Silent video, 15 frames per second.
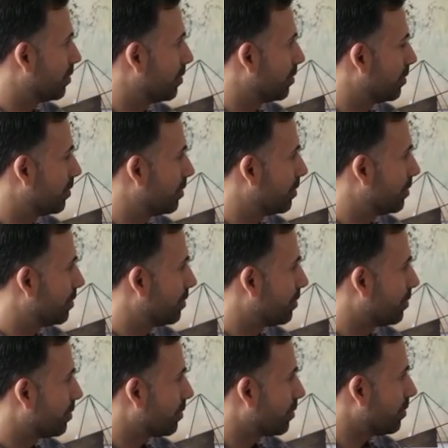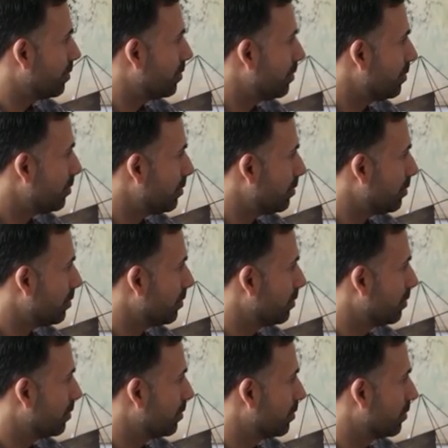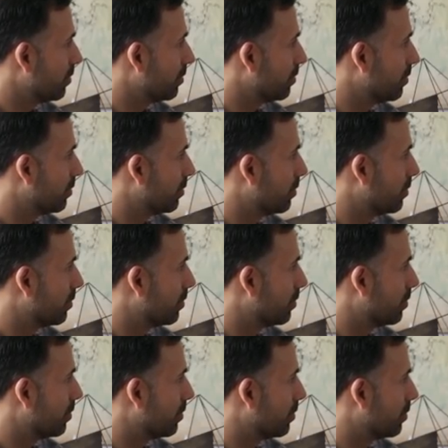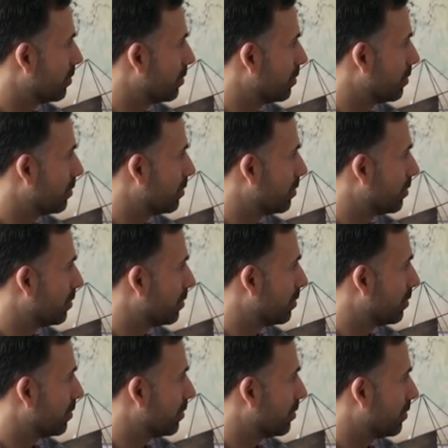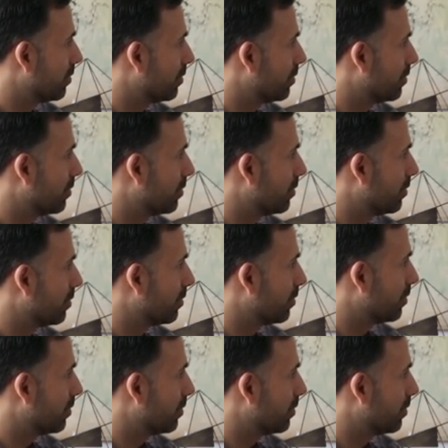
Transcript: This person isn't speaking.